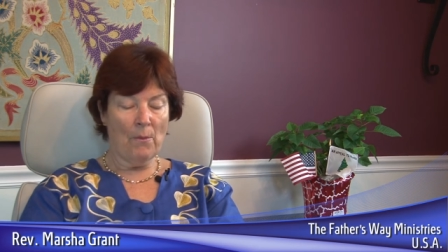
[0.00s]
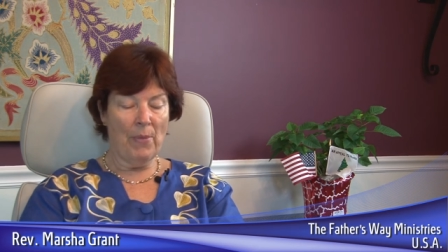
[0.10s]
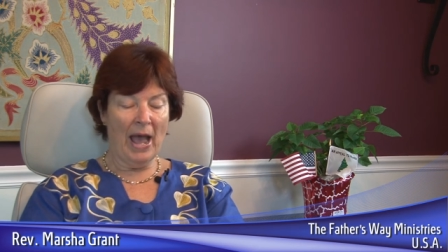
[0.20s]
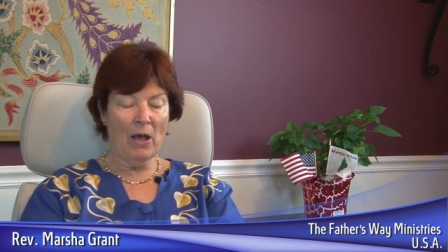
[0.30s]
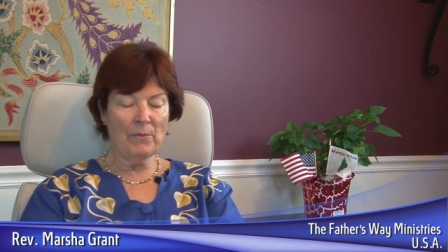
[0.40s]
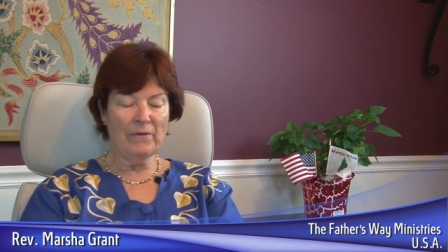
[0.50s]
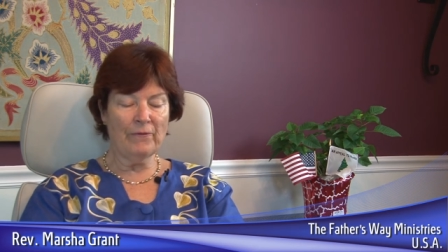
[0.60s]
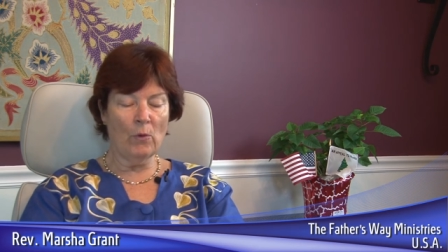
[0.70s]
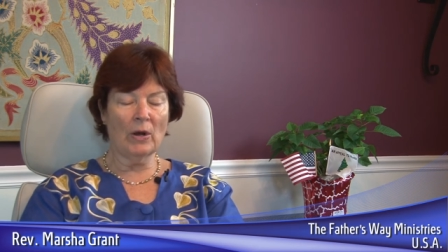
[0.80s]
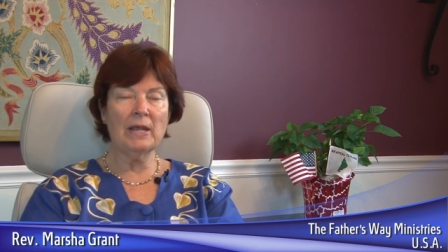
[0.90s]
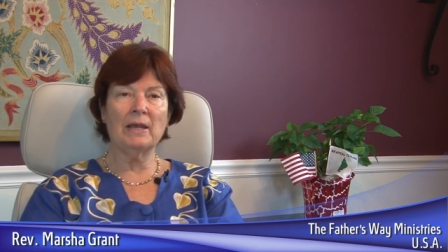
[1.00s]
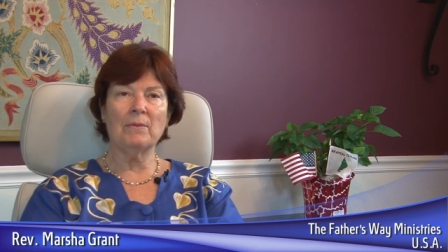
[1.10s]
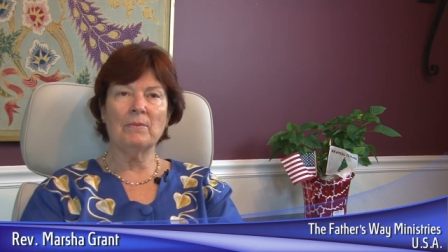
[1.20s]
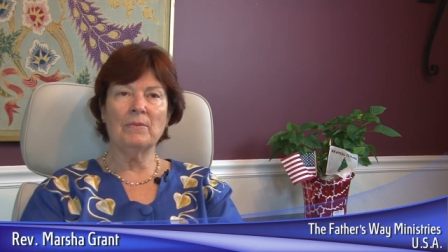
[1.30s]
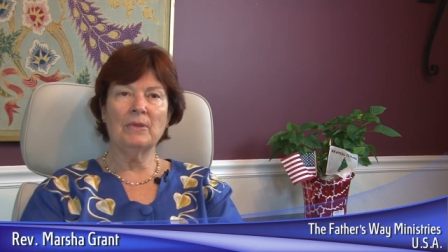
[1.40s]
Bow before
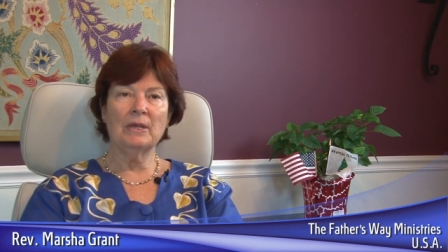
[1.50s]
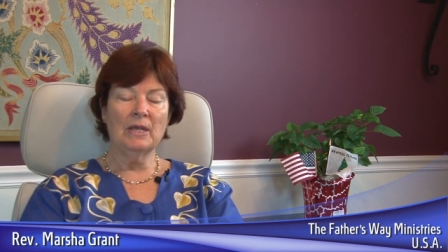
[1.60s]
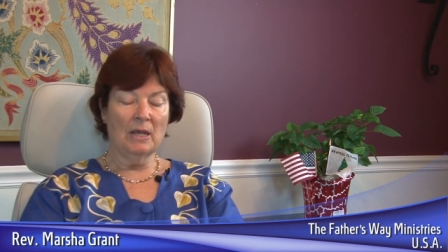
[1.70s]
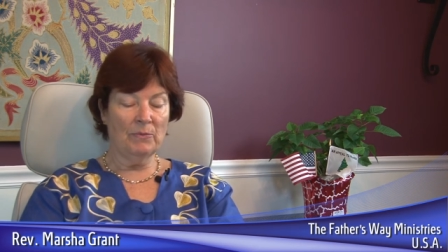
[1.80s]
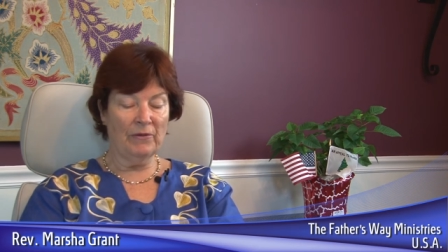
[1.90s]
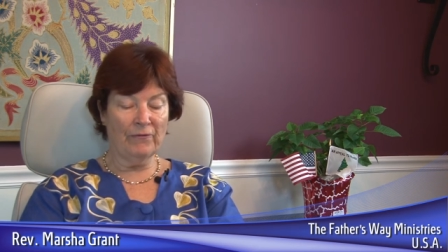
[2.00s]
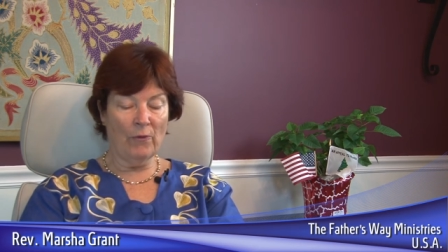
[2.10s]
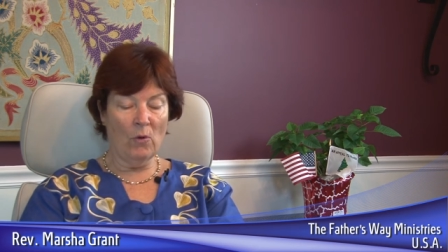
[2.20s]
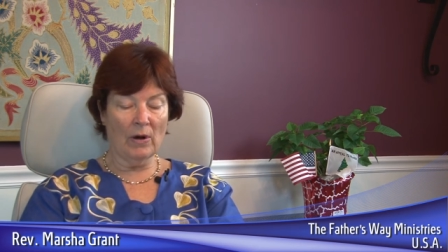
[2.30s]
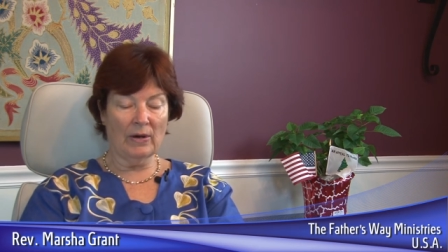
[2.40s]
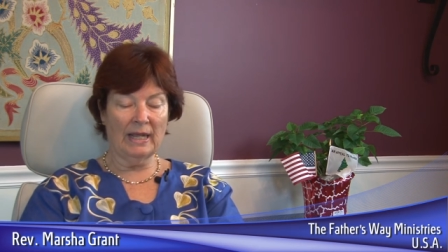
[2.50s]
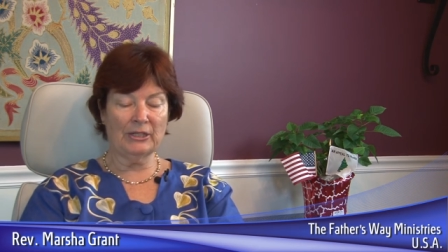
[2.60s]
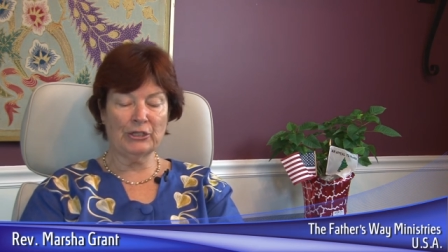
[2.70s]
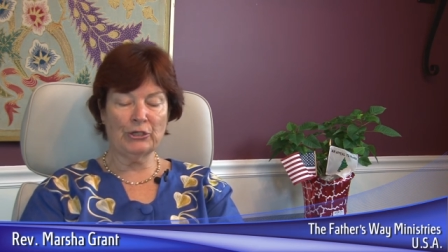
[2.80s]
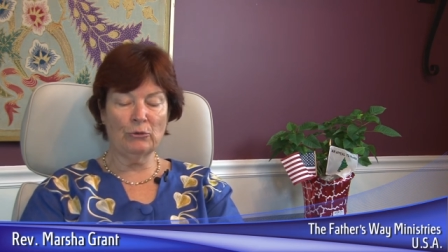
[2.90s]
him before
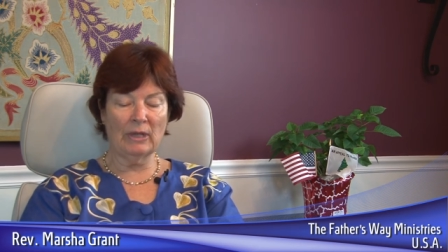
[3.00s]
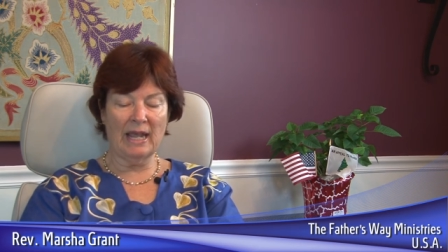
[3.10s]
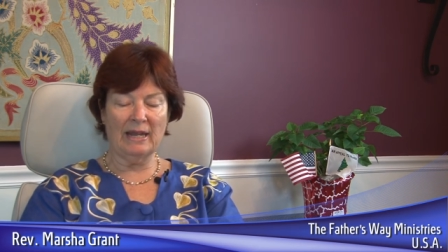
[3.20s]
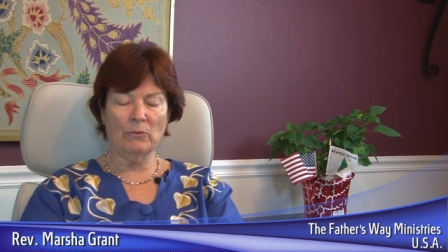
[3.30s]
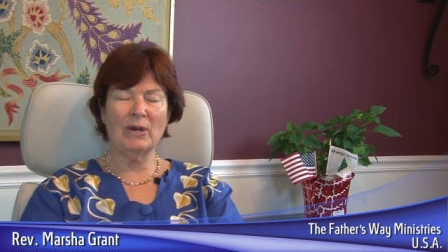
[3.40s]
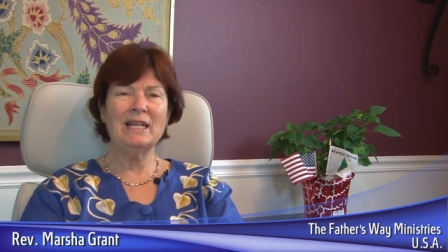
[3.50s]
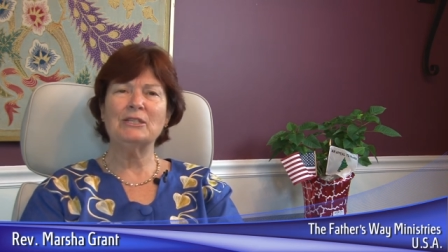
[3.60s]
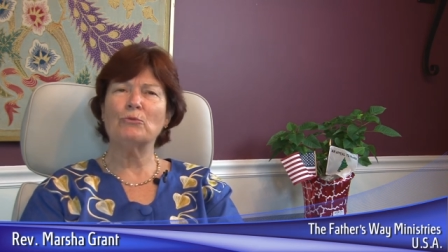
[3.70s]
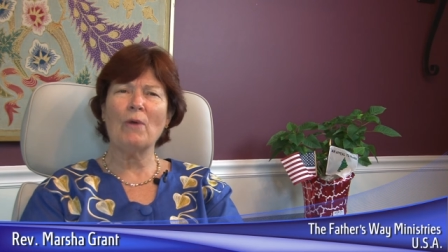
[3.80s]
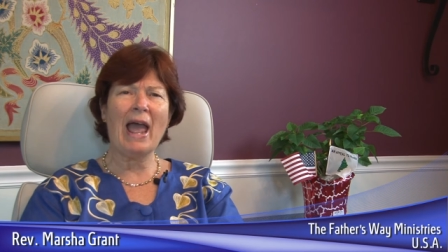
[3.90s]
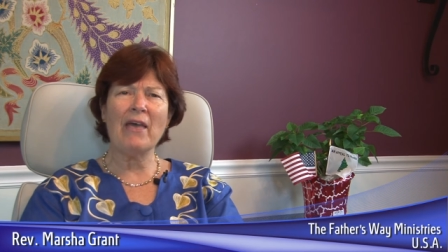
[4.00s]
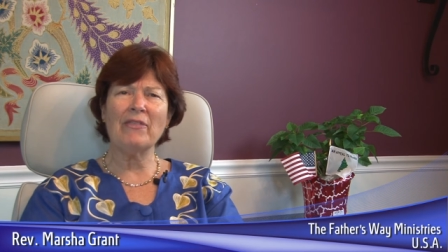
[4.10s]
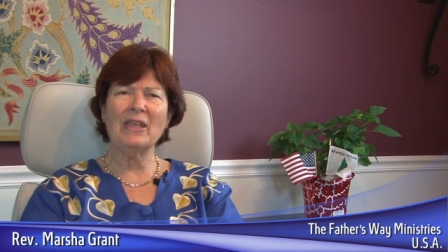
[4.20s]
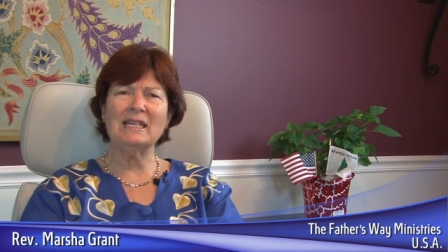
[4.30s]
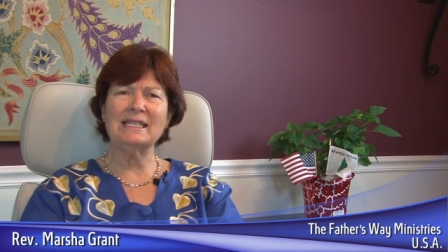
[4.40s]
it's too late, when his
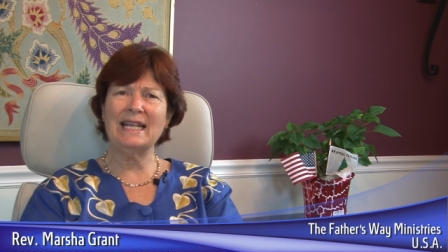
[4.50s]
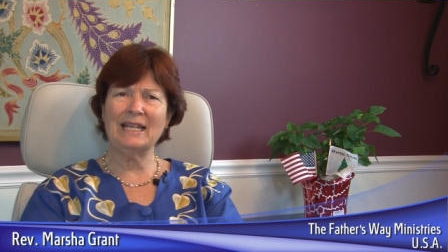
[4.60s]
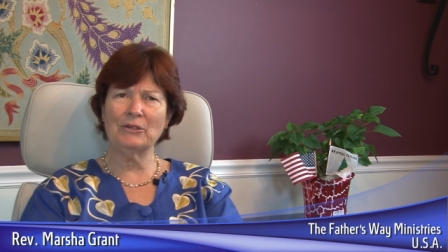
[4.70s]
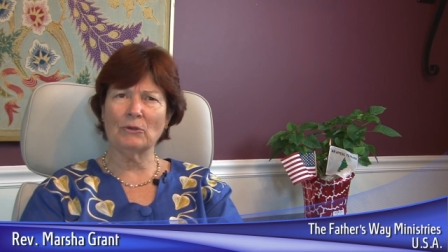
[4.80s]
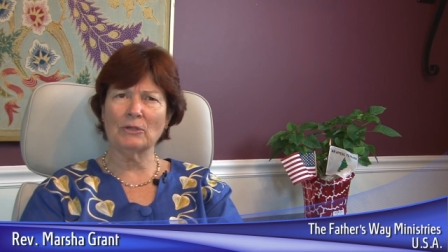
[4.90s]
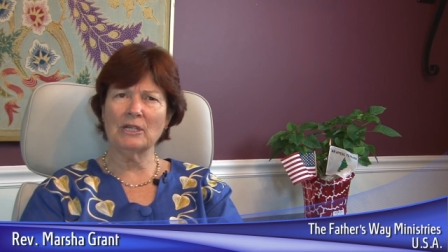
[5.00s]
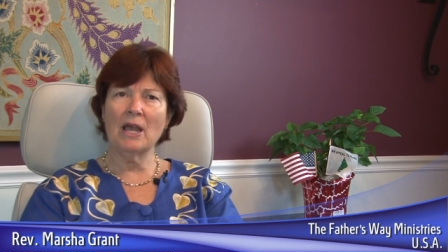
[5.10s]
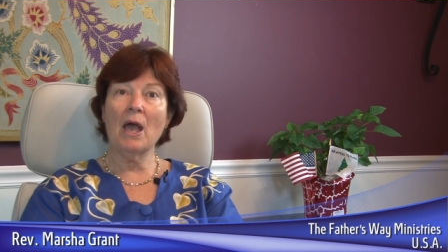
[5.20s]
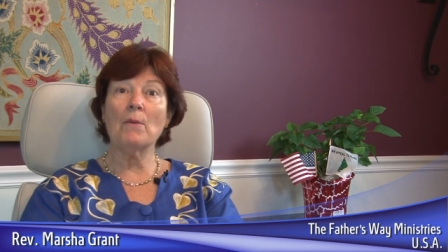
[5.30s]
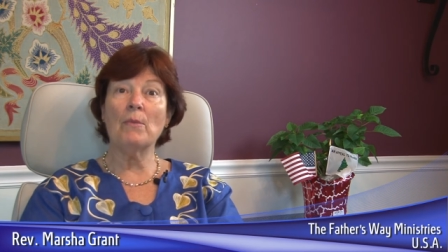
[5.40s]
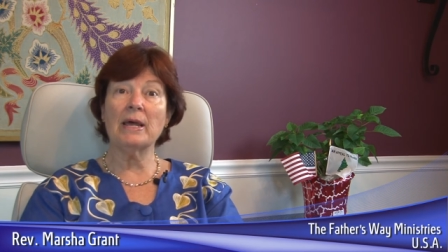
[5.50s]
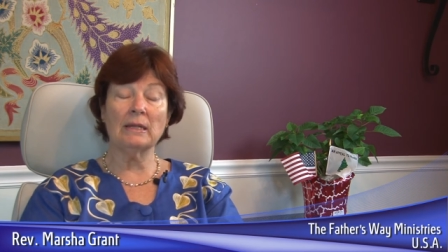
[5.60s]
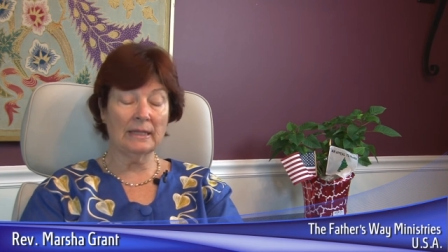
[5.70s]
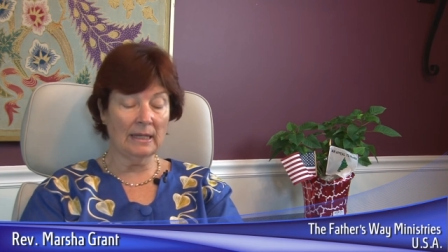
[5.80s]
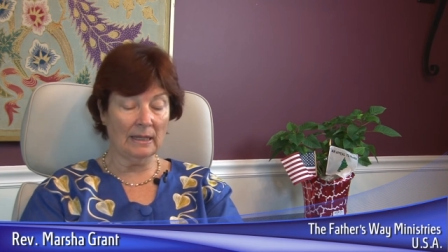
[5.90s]
wrath is kindled but a
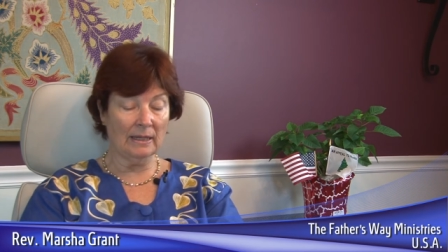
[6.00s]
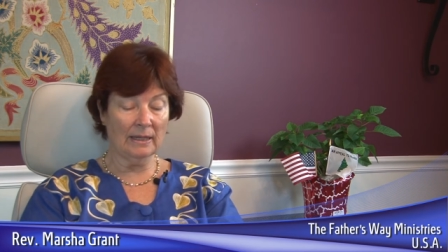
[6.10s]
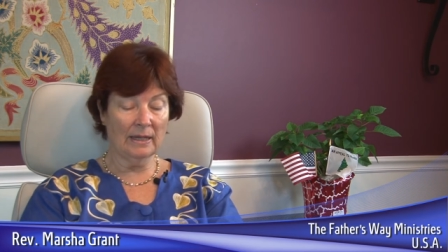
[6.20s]
little.